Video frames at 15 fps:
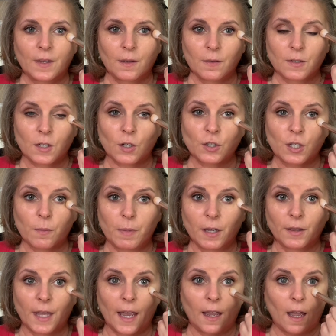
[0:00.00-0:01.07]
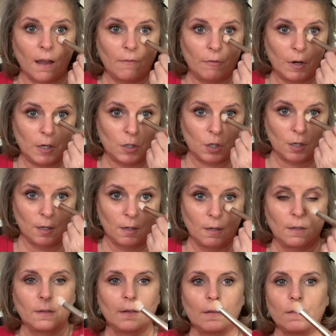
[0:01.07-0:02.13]
starts to build that coverage.
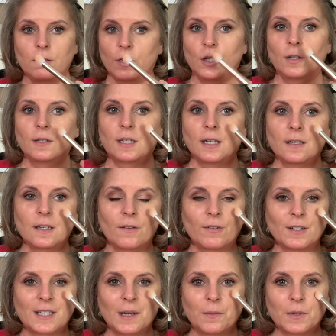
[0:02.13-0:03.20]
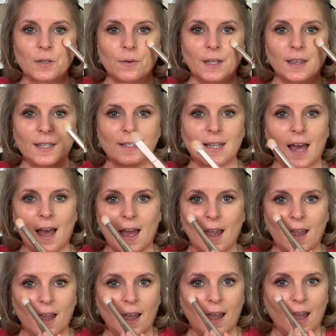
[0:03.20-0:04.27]
So you can see a difference here between this
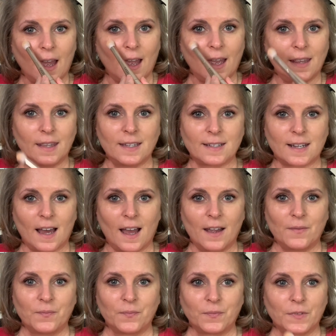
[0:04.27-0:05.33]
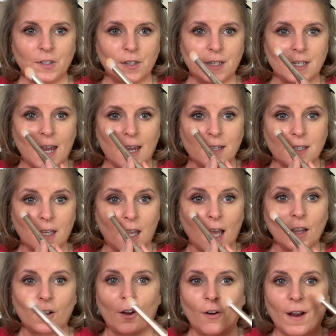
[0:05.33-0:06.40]
eye and this eye. So this eye has the
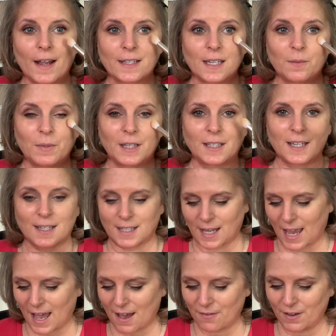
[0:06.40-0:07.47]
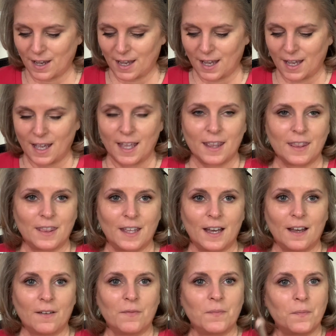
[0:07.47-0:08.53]
color correcting, but it doesn't have
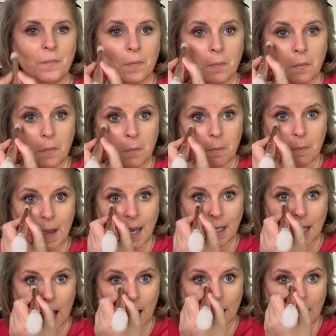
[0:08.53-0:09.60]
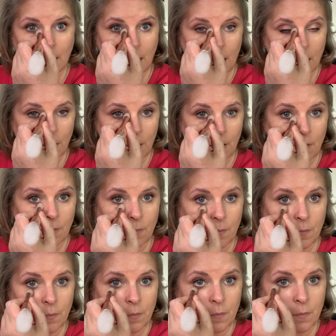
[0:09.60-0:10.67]
the main highlight color.
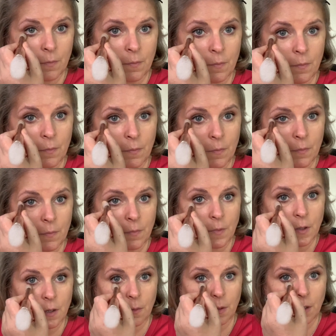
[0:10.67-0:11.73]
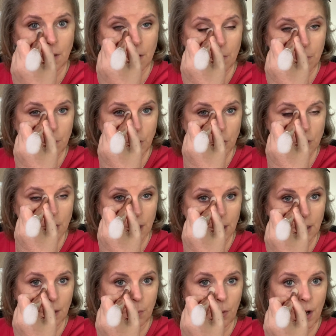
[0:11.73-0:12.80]
Let me use a
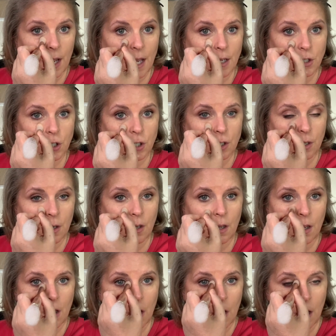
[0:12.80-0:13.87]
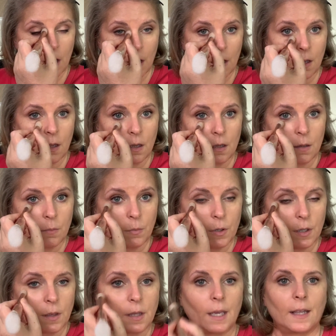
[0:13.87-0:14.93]
little brush,
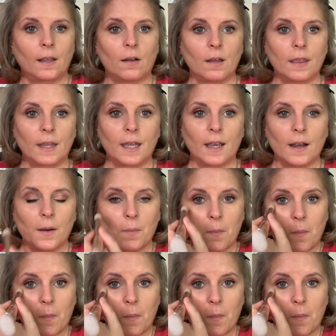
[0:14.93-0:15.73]
put that on there.